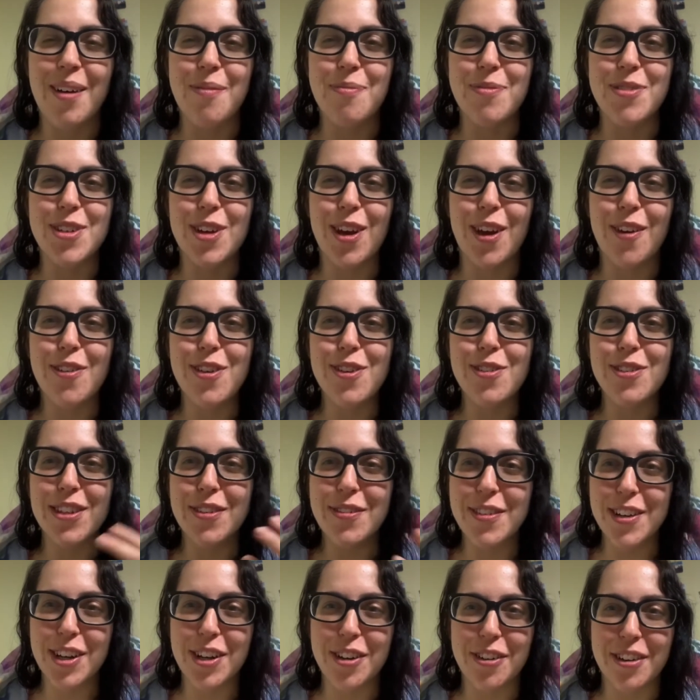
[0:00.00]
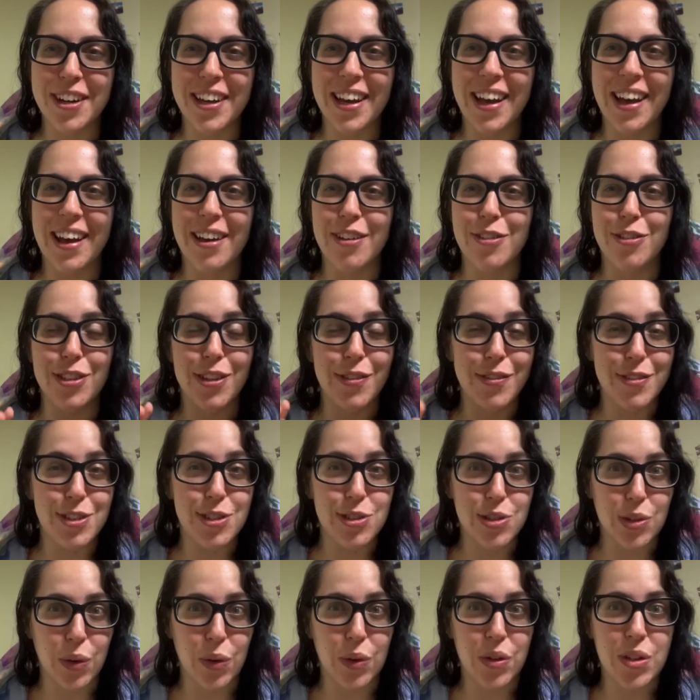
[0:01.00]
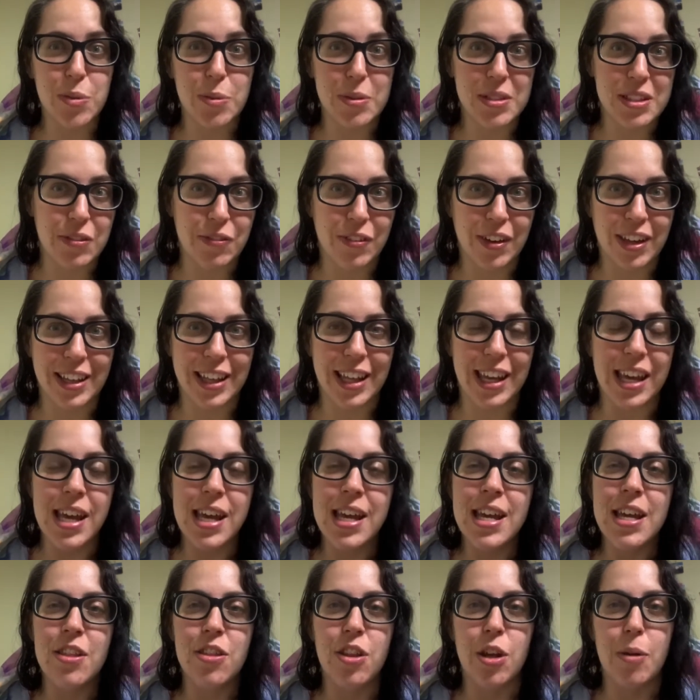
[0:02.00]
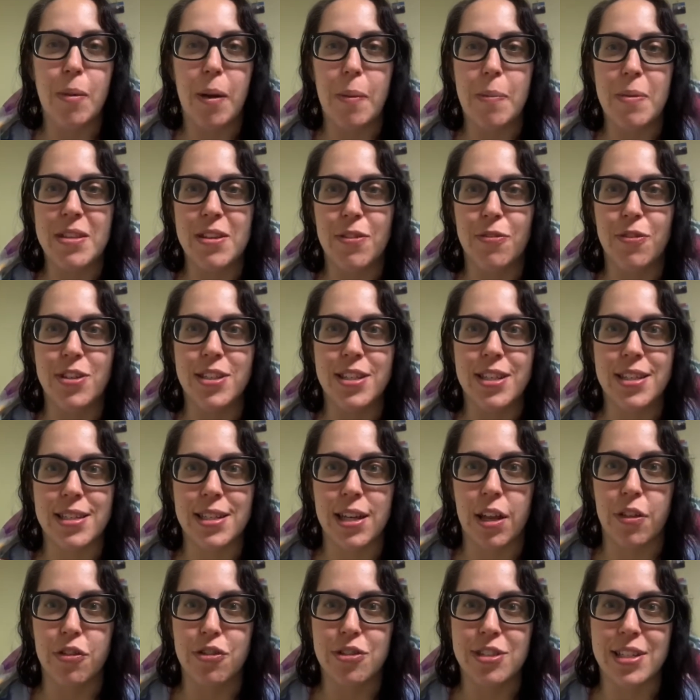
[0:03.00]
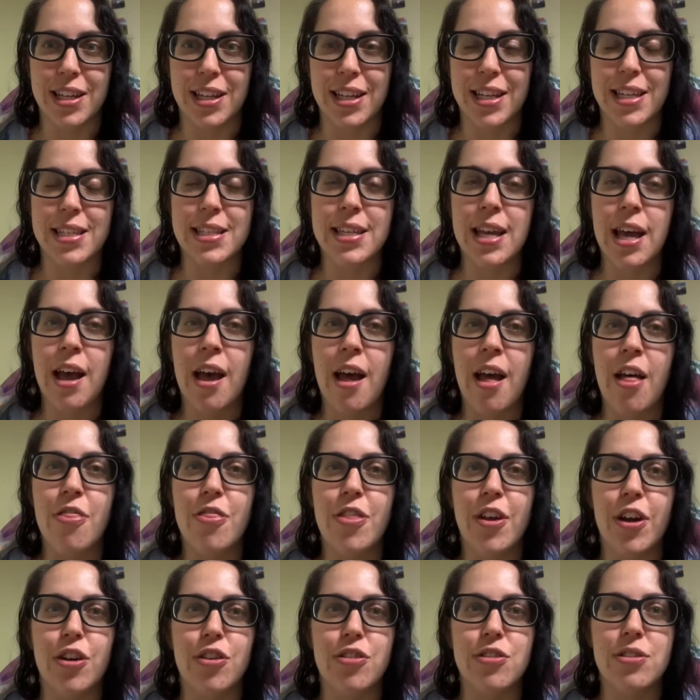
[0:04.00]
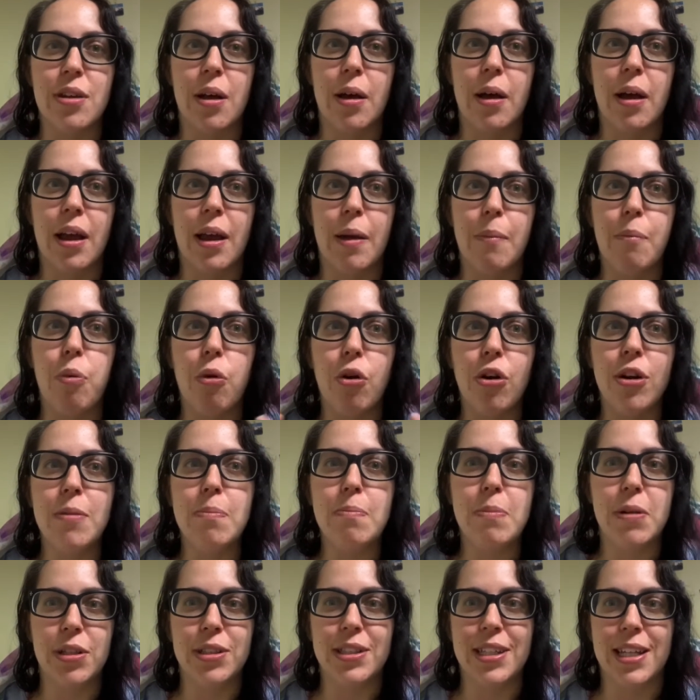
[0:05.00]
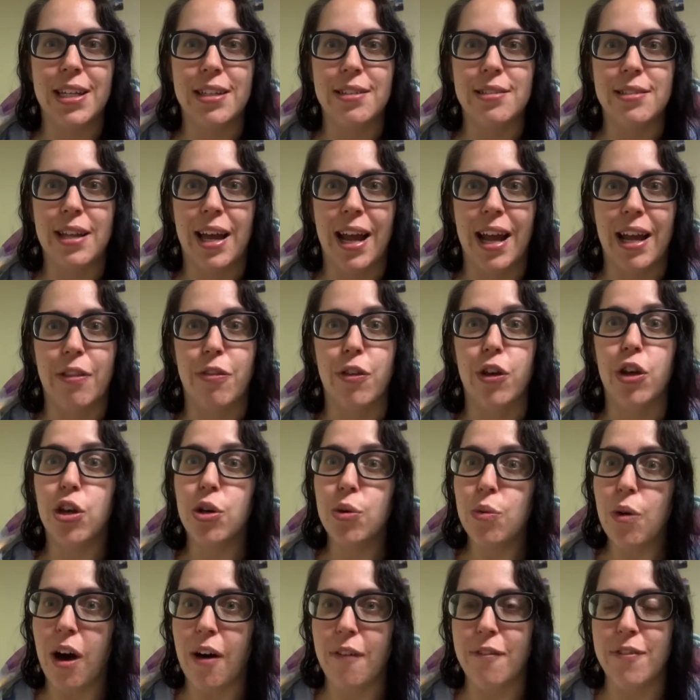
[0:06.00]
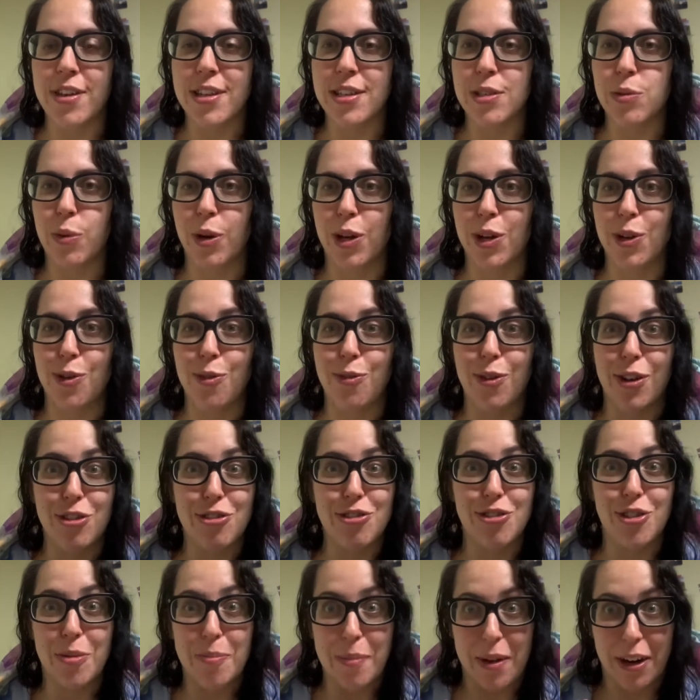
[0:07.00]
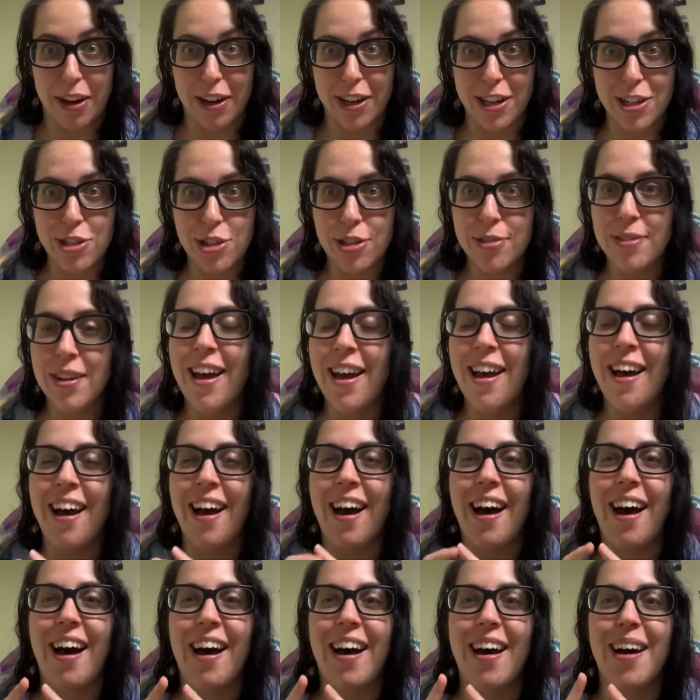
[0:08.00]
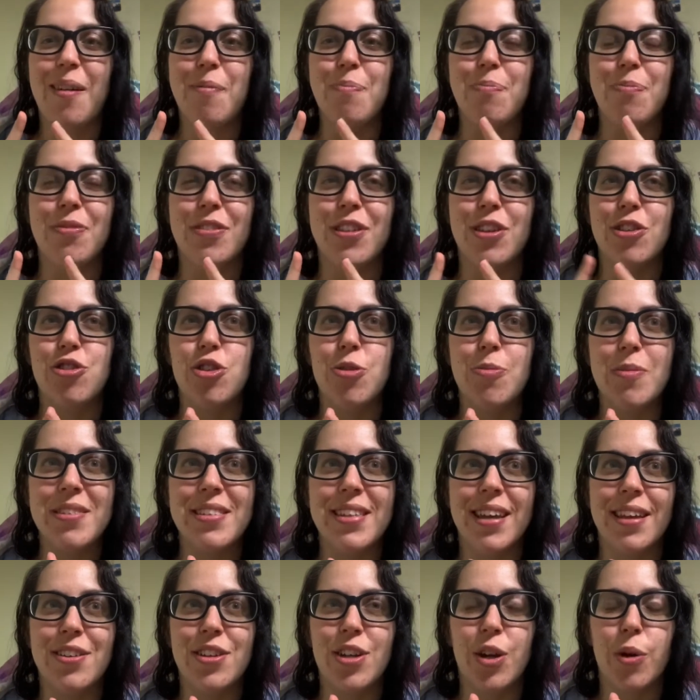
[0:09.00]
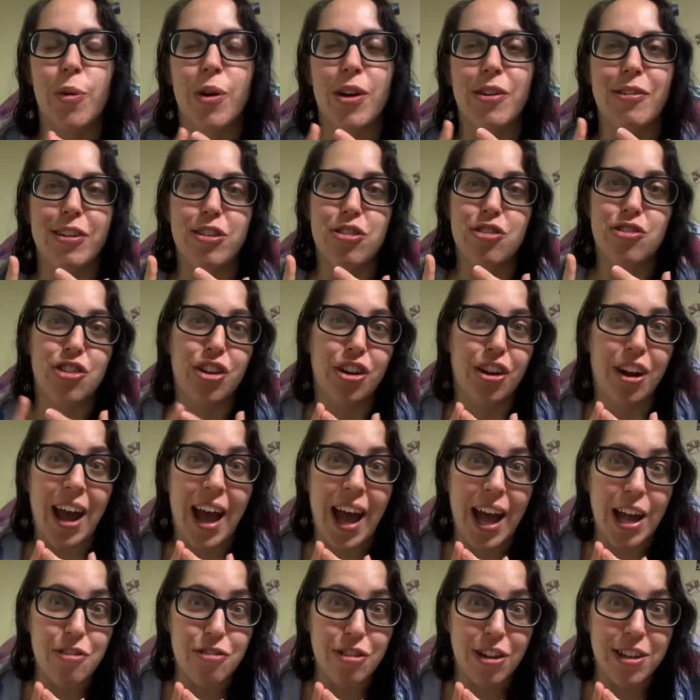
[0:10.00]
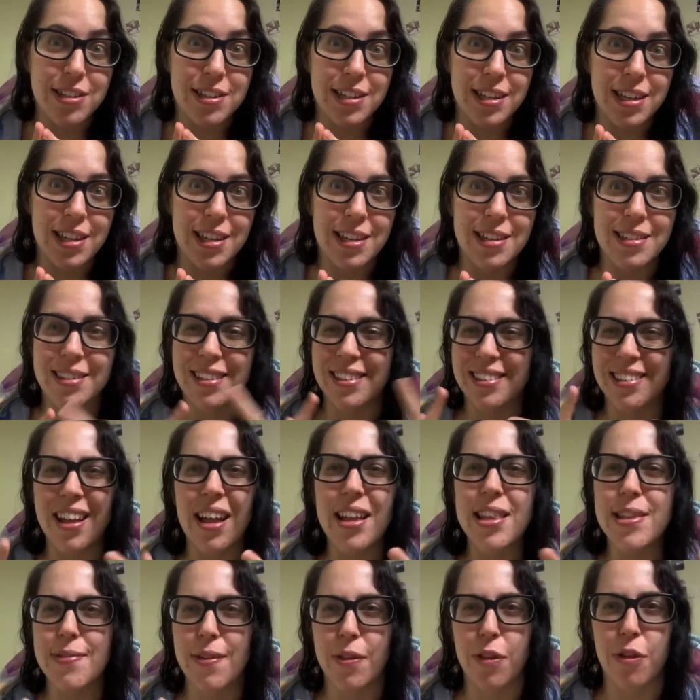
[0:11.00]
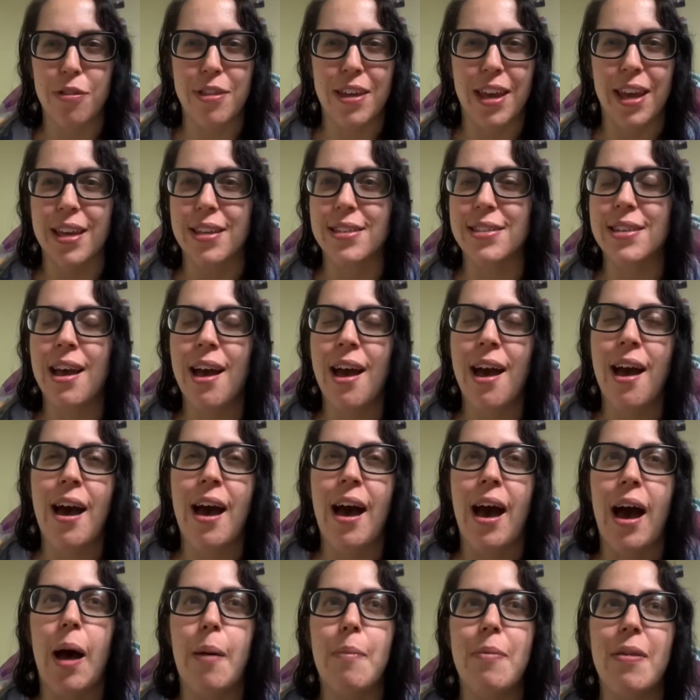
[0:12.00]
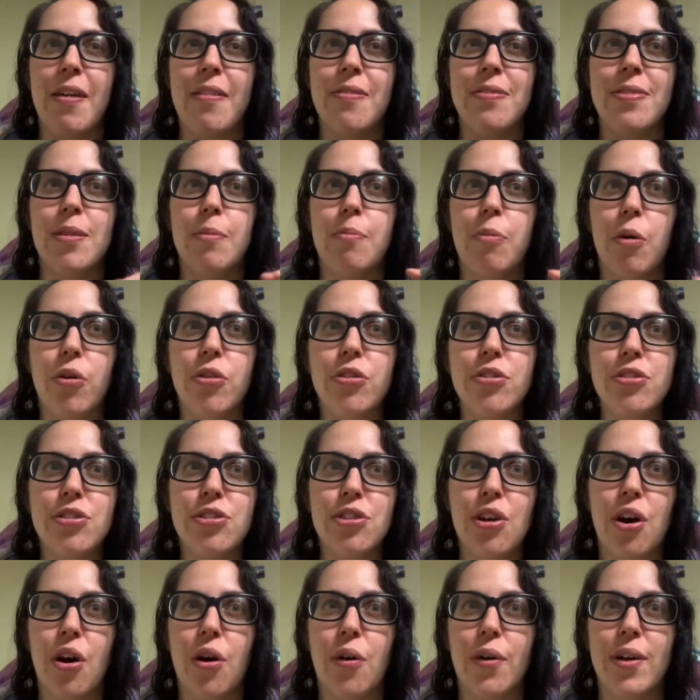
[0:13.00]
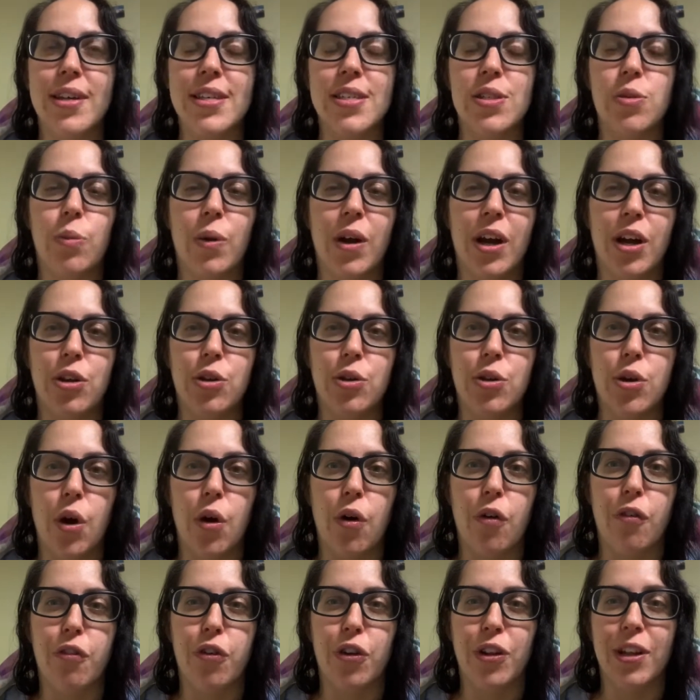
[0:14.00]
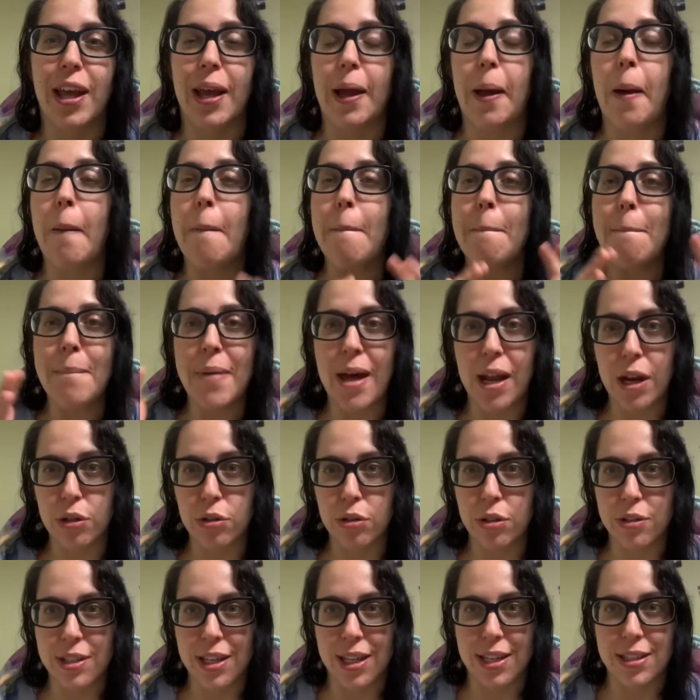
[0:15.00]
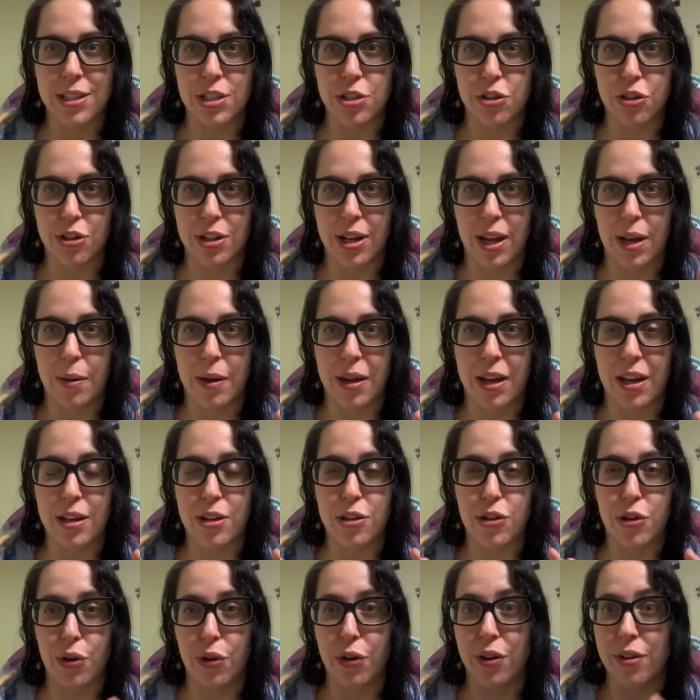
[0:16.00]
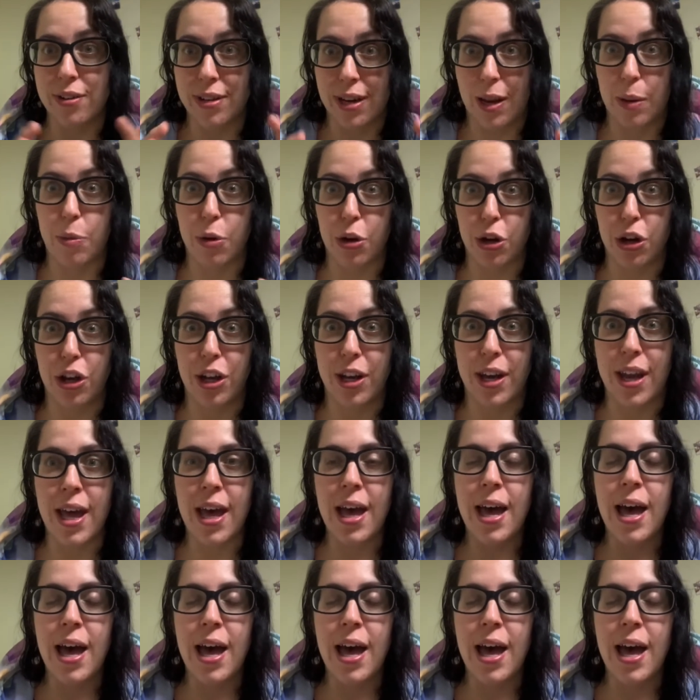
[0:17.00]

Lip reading: So if you live in Korea and you live in Seoul specifically, there might be differences in other cities. There's important buildings like the GU office where you register marriage, the Jumin Center where you register your addresses and lots of other things. And then the Bogunso is where you go for like medical things in your neighborhood.